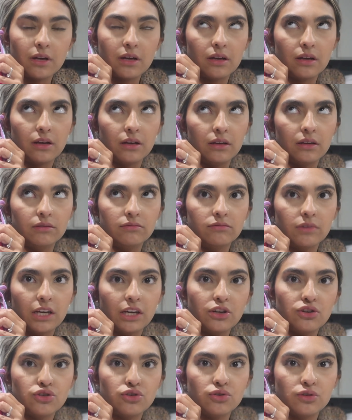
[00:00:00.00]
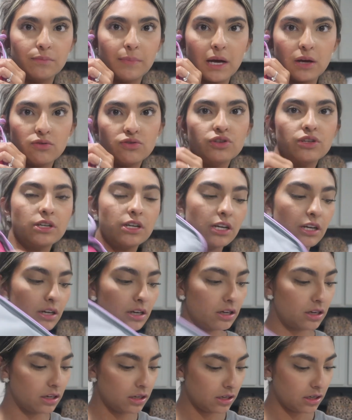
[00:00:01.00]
uh, like a juice pouch in here